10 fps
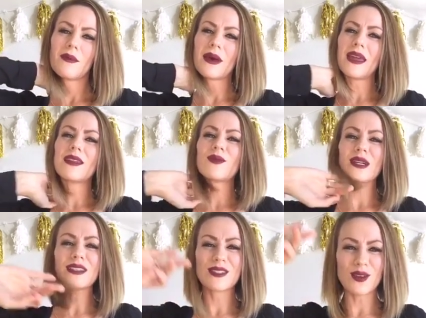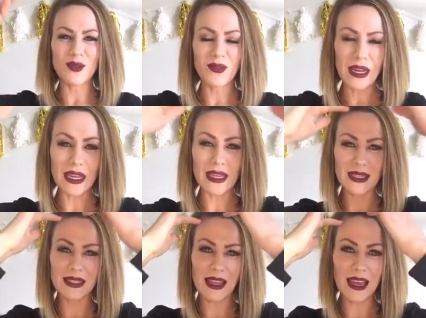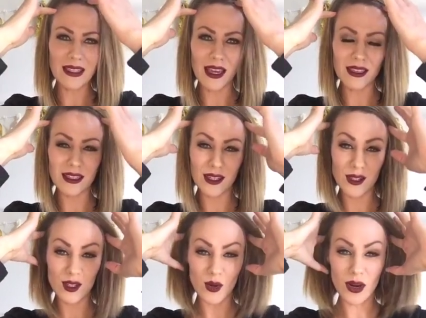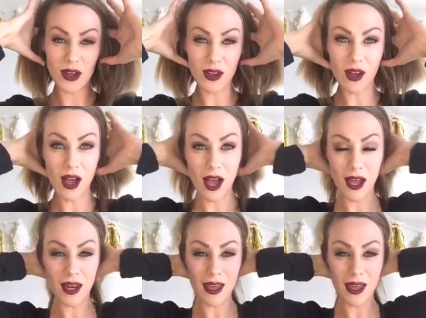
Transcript: But what is so funny is I saw this tutorial on,